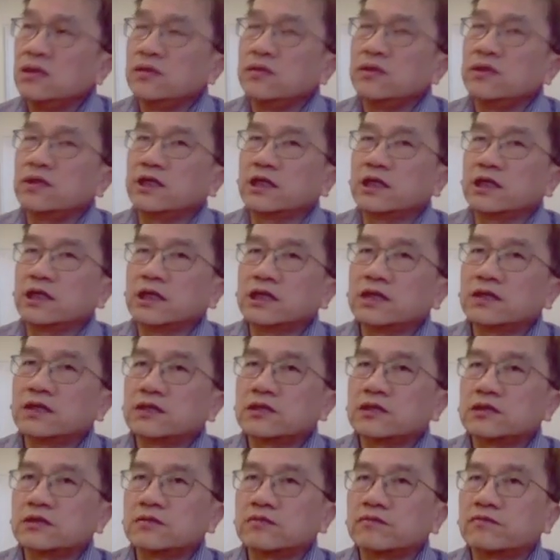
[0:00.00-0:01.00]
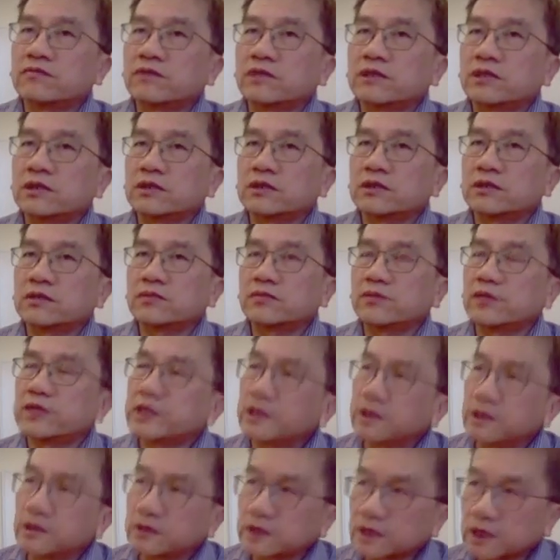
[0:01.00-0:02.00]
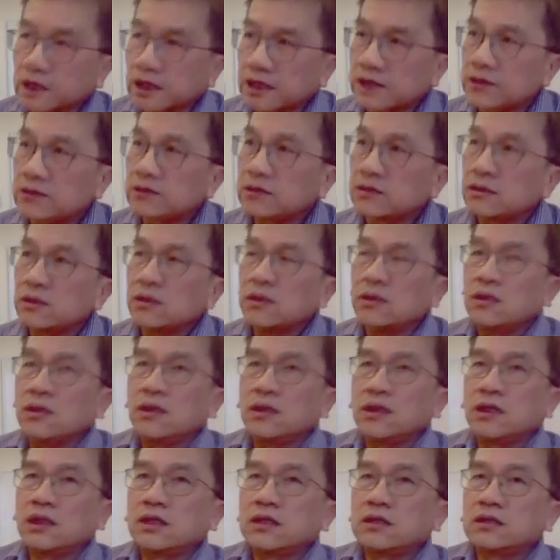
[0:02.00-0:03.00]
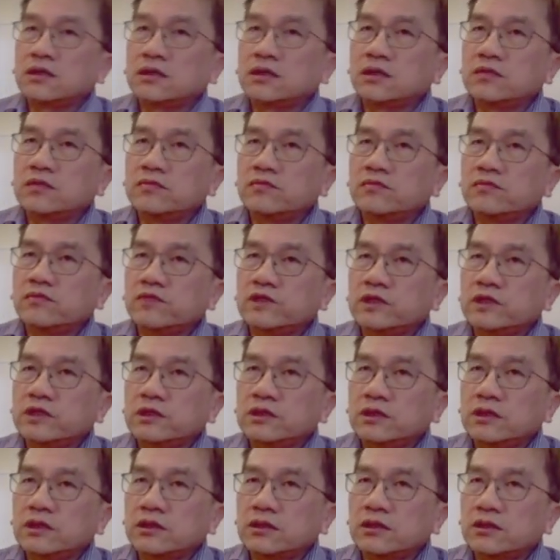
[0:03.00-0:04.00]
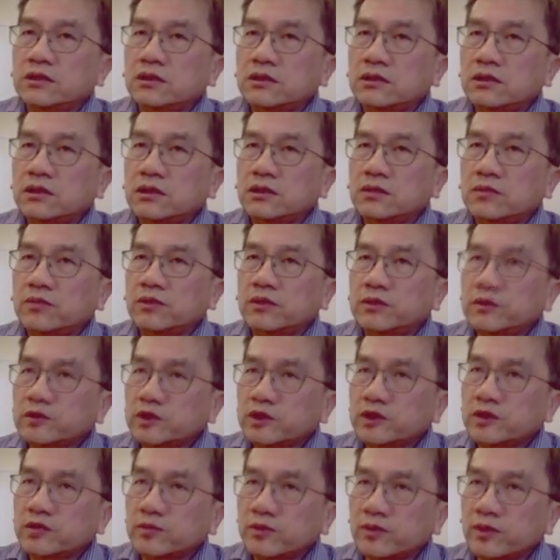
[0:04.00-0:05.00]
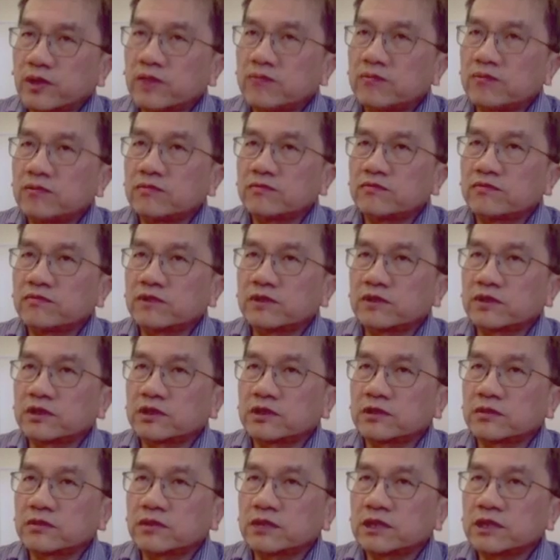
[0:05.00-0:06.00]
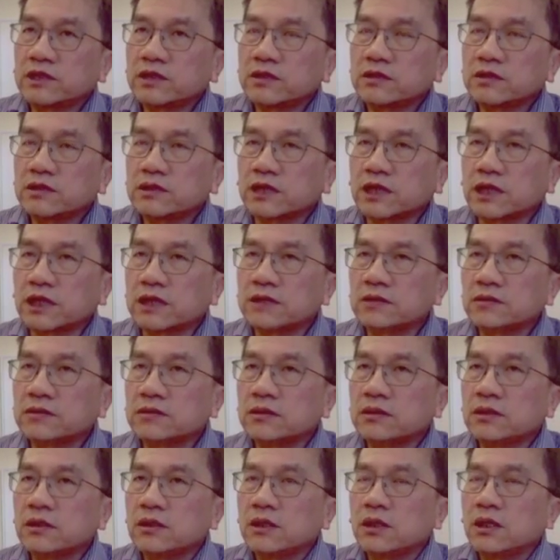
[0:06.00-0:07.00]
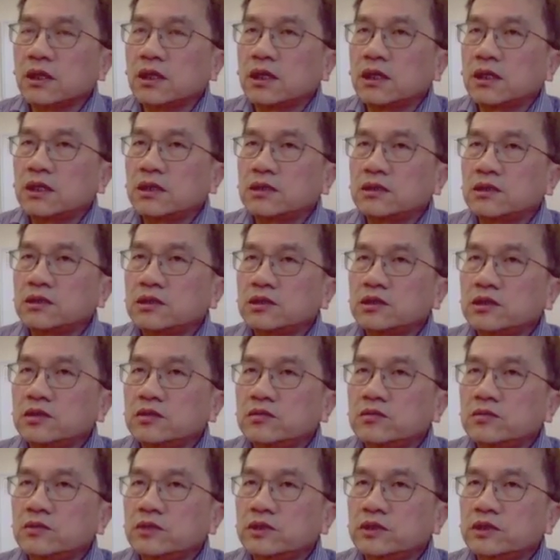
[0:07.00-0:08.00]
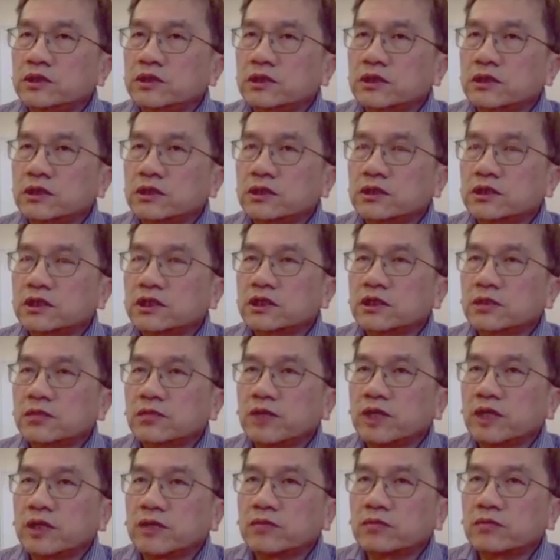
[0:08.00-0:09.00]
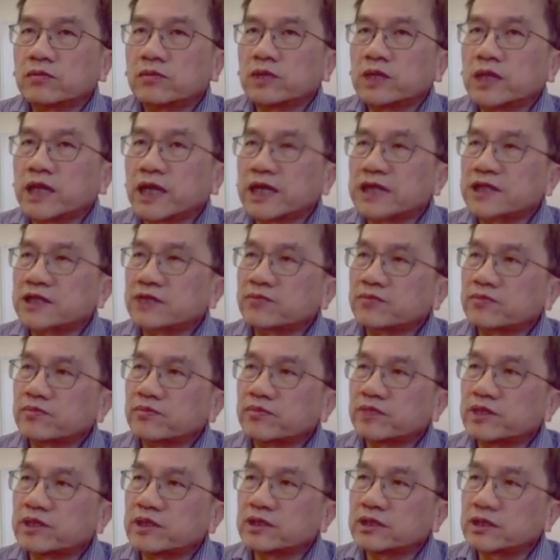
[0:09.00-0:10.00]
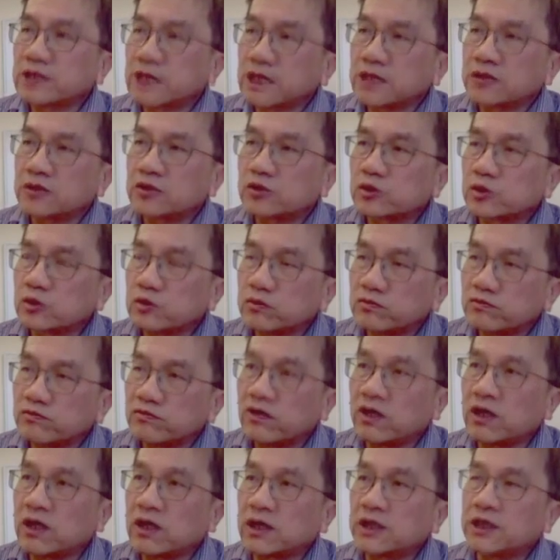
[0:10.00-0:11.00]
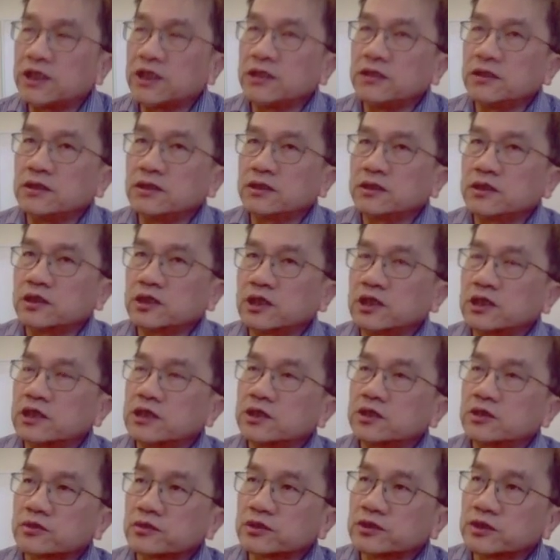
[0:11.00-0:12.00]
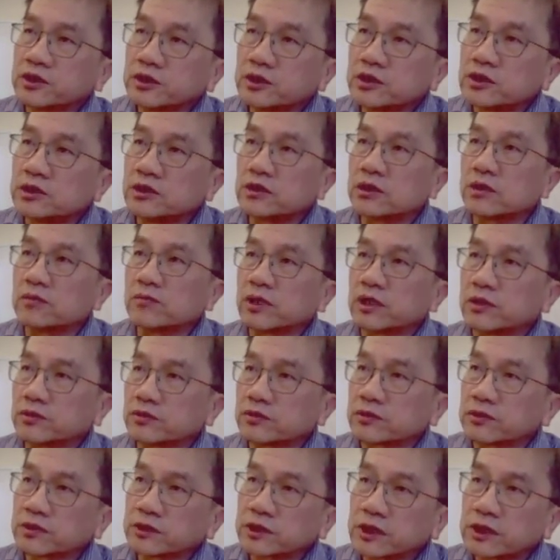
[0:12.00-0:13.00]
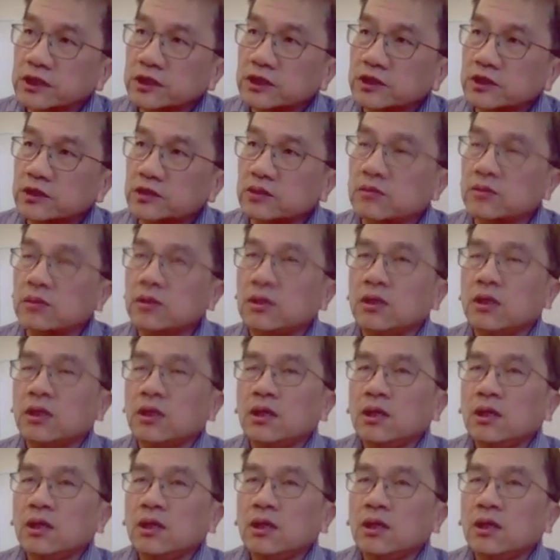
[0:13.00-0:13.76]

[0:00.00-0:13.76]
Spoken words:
We can answer from the practical side. If we approach the problem from theoretical side, you would think about what has been done so far in the Chinese tradition about translation.